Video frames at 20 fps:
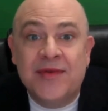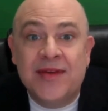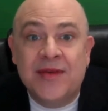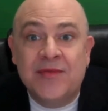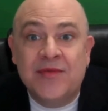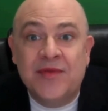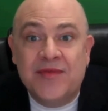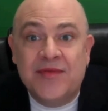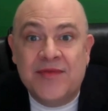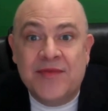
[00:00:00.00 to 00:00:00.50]

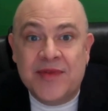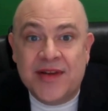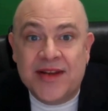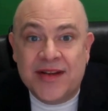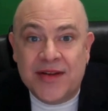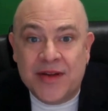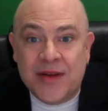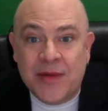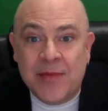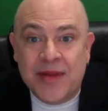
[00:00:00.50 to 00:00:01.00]
never
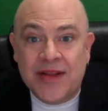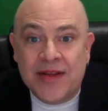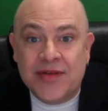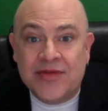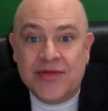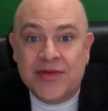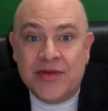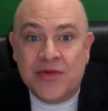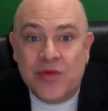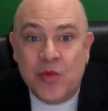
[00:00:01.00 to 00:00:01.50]
fear,
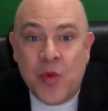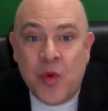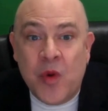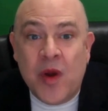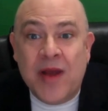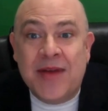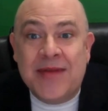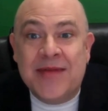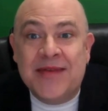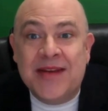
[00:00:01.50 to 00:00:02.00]
because there's
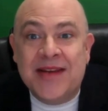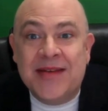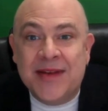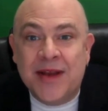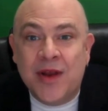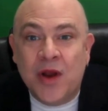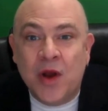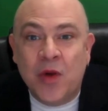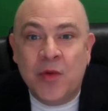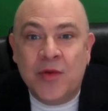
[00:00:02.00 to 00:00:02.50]
one thing
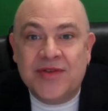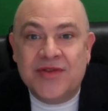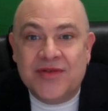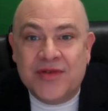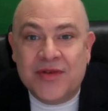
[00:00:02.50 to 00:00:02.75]
that always